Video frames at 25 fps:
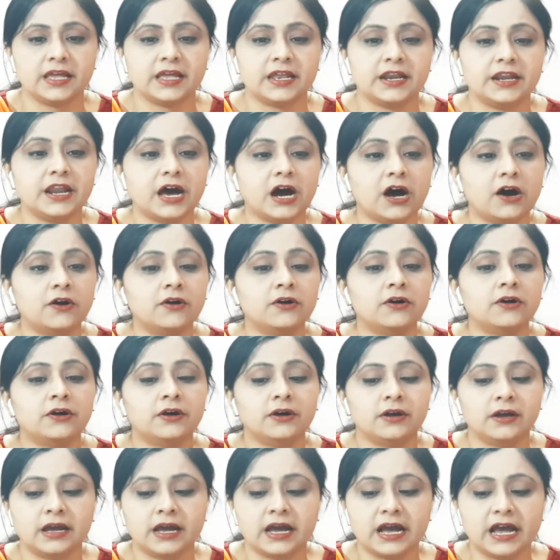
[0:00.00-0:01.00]

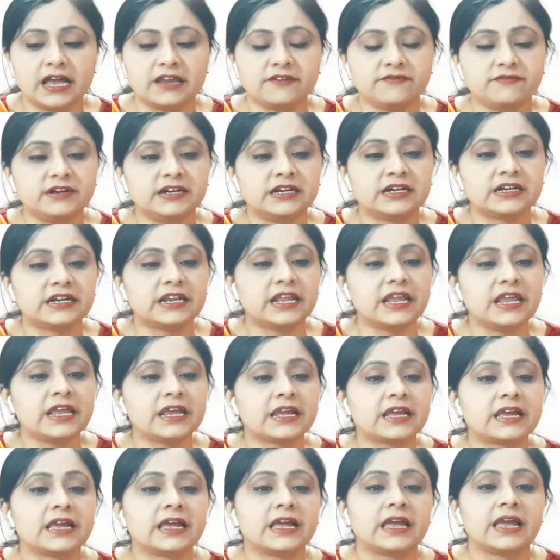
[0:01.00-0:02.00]
Now I will
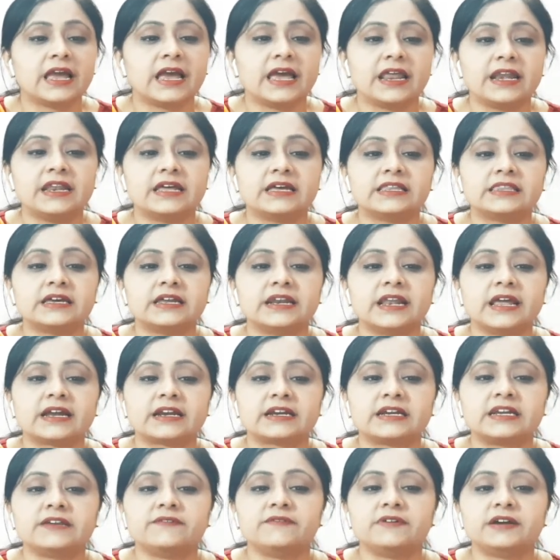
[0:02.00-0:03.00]
take another
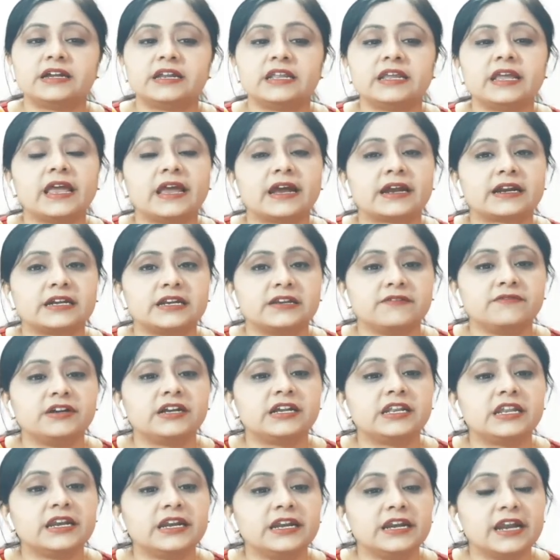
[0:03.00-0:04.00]
activity,
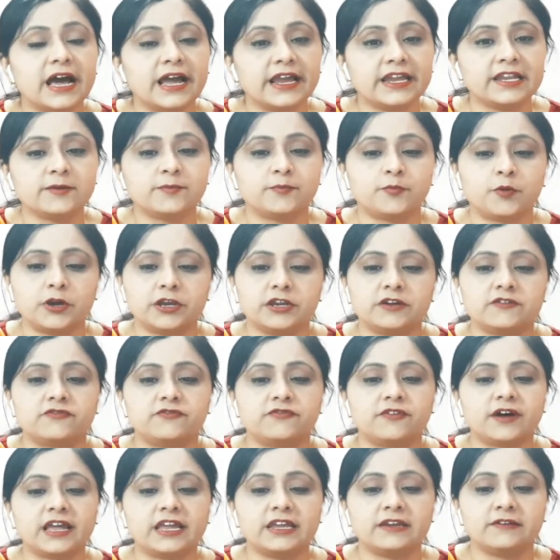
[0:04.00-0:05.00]
activity
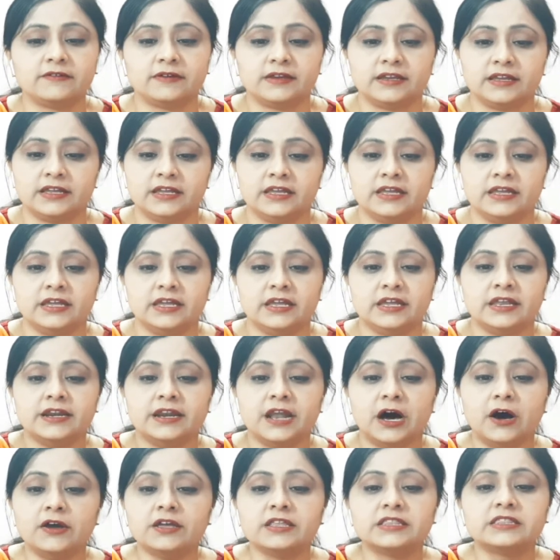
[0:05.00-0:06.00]
9.5.
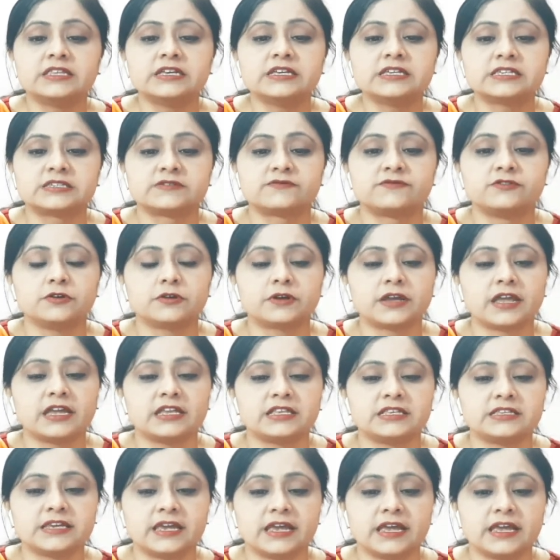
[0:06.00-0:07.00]
Now in this you
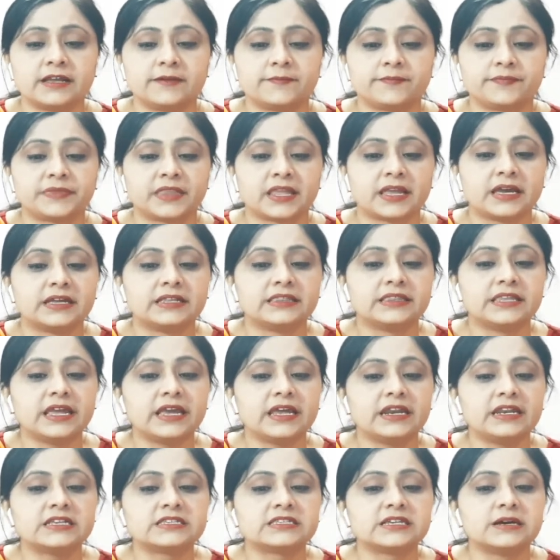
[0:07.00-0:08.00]
can check,
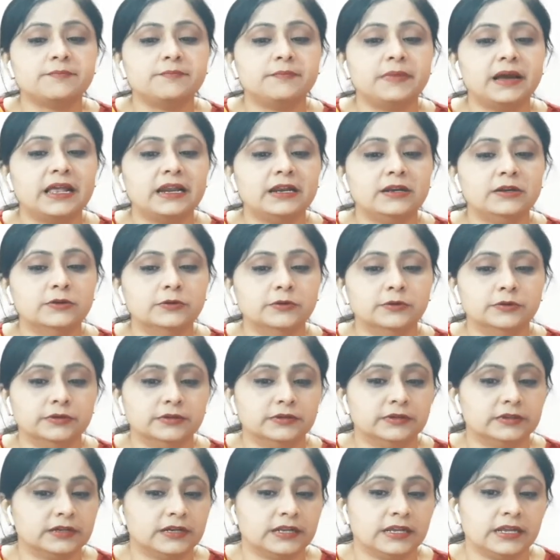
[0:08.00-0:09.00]
there is a
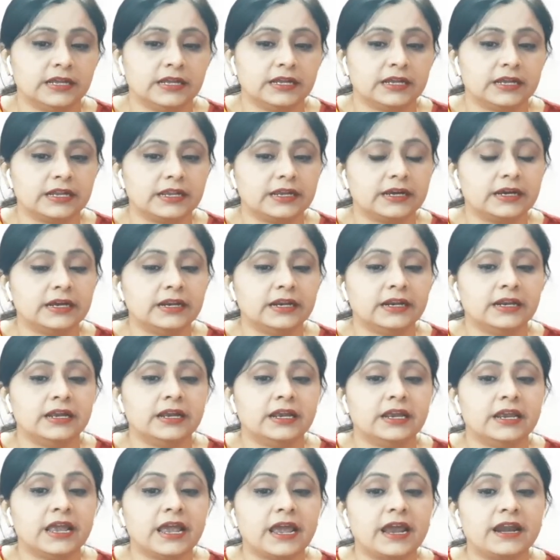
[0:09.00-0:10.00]
balloon, yeah,
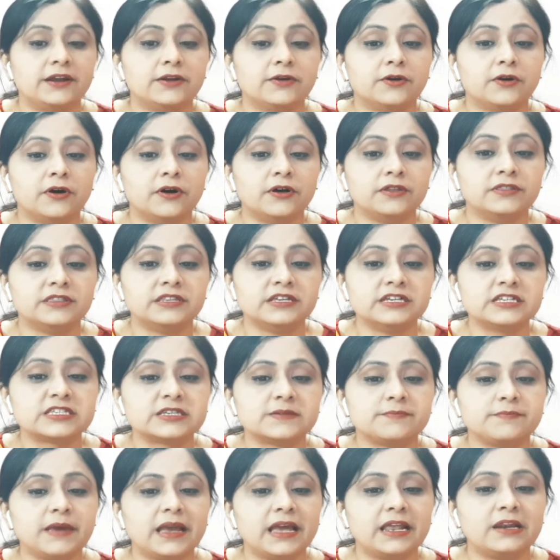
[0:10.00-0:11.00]
and on
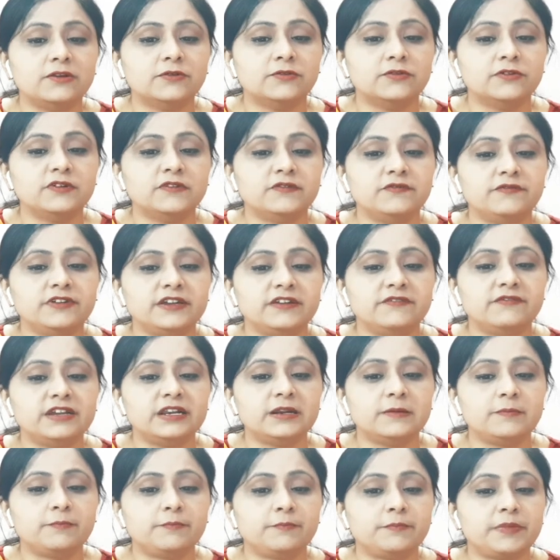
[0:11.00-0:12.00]
this balloon we
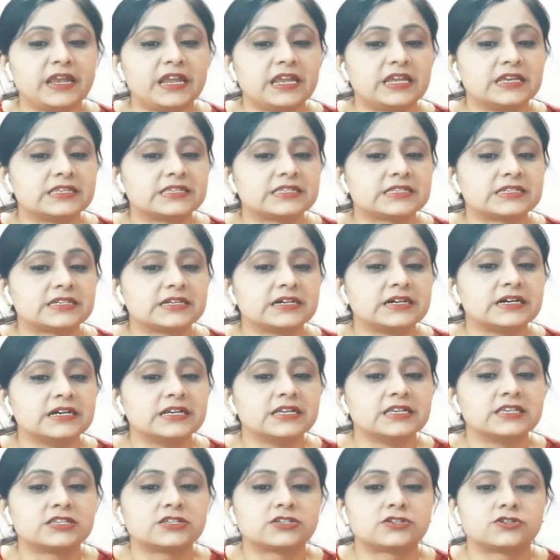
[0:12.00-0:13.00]
will paste
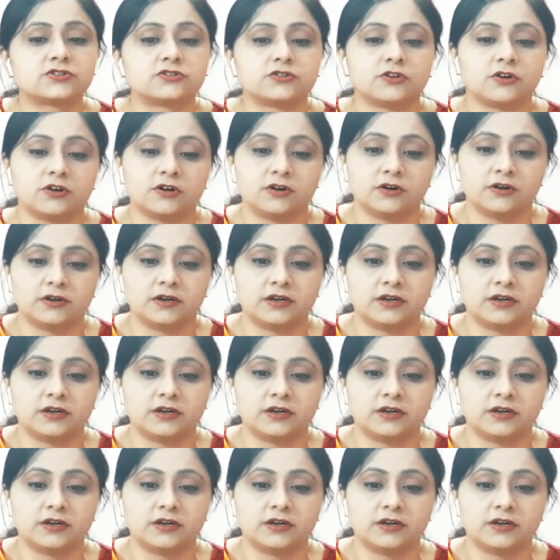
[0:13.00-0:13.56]
a straw.